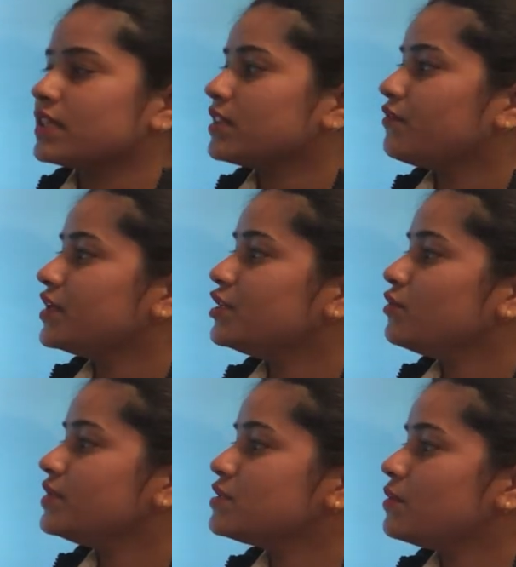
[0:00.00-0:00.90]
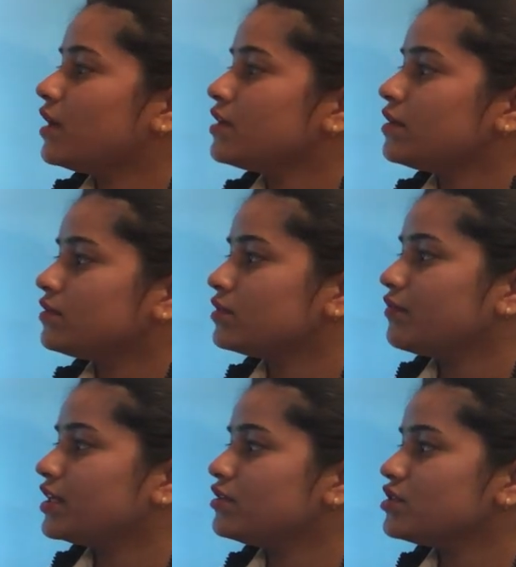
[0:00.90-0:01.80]
The
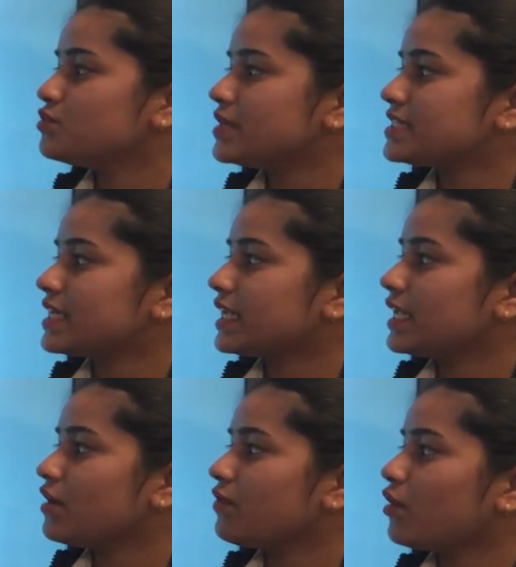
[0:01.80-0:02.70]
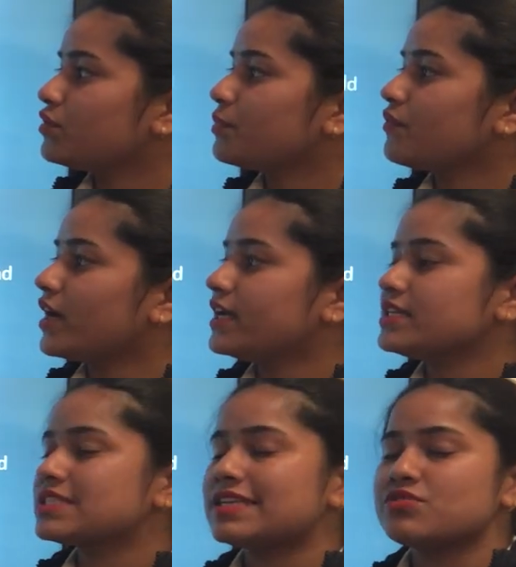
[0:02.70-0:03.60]
video is basically about
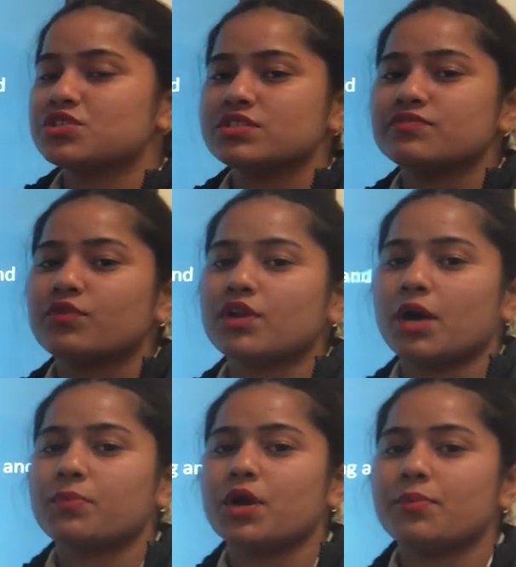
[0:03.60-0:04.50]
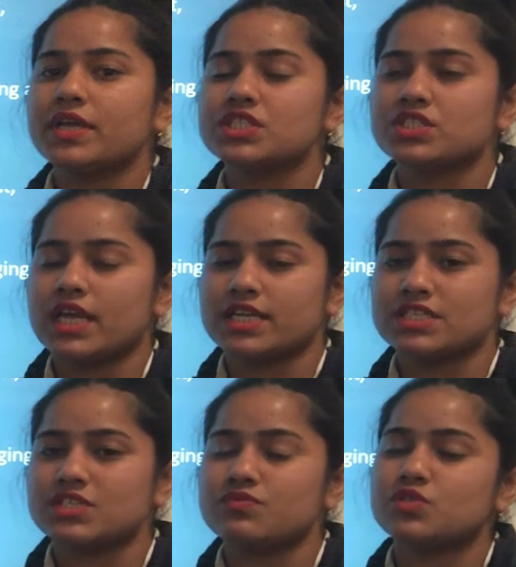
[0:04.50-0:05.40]
providing solutions for upcoming
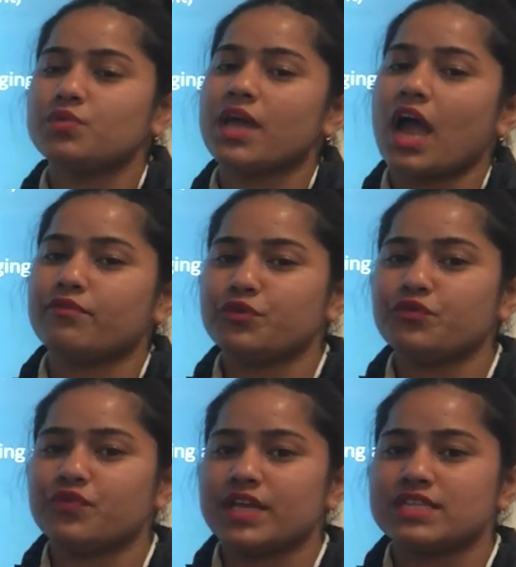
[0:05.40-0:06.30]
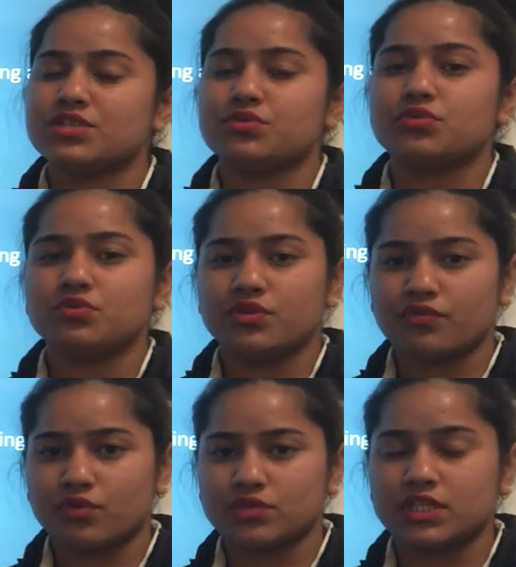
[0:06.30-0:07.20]
challenges which we have to face due to the
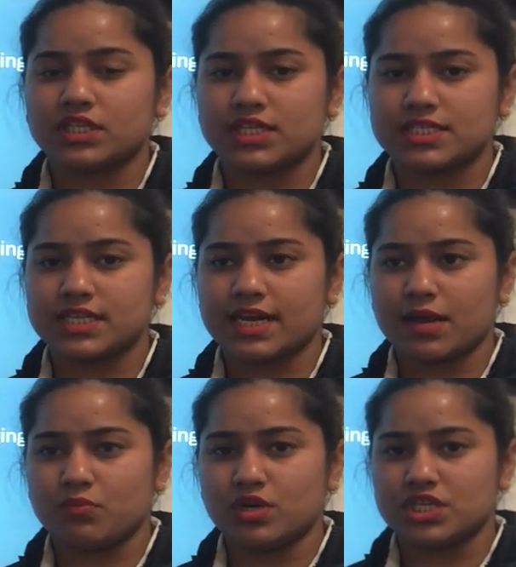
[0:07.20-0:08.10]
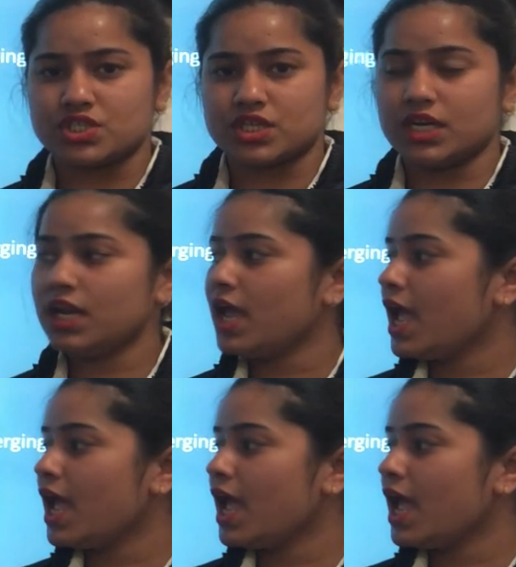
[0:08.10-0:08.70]
fourth industrial revolution,